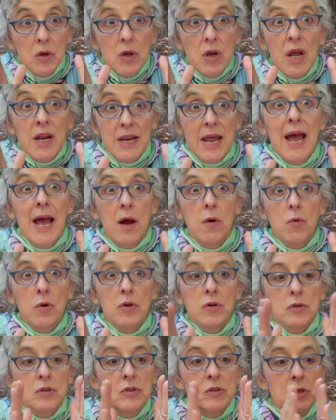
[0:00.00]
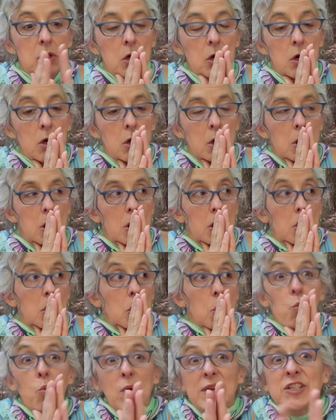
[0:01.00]
and hours,
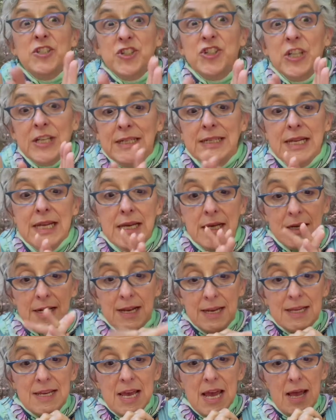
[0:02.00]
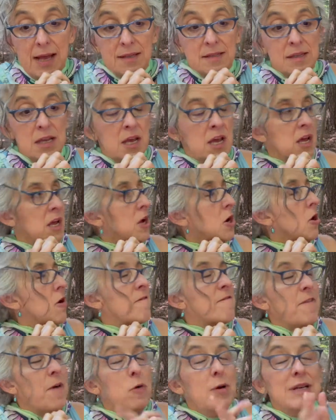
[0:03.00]
which she did, yes. Her
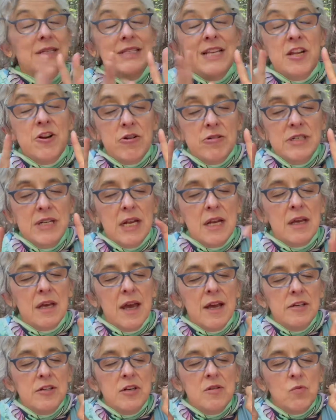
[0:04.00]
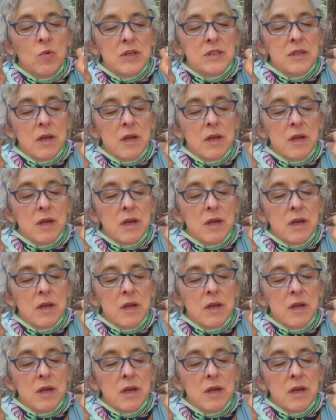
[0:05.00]
focus and her dedication was